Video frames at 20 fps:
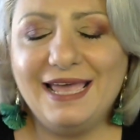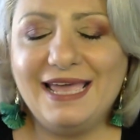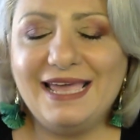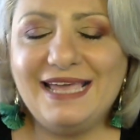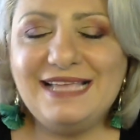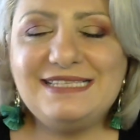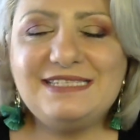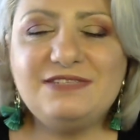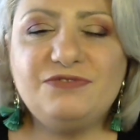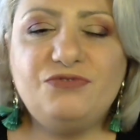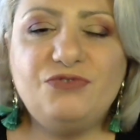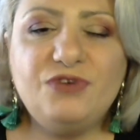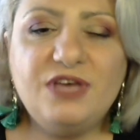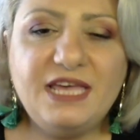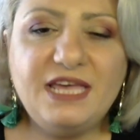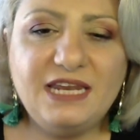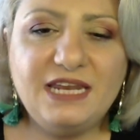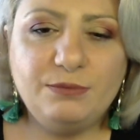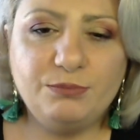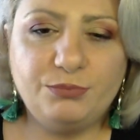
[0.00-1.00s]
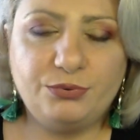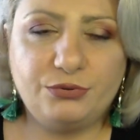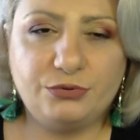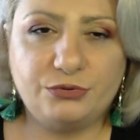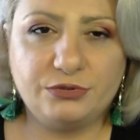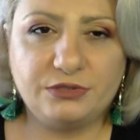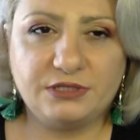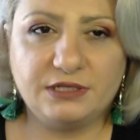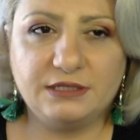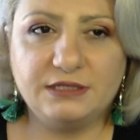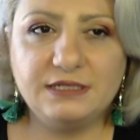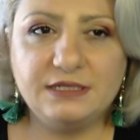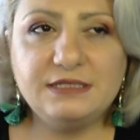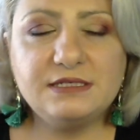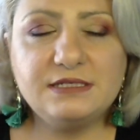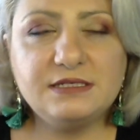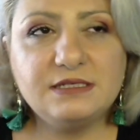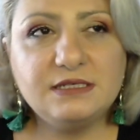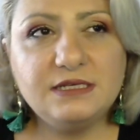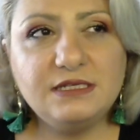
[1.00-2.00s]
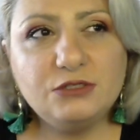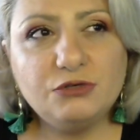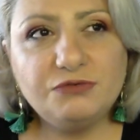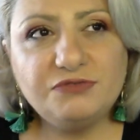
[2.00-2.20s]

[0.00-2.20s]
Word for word: It's very important. It's it's of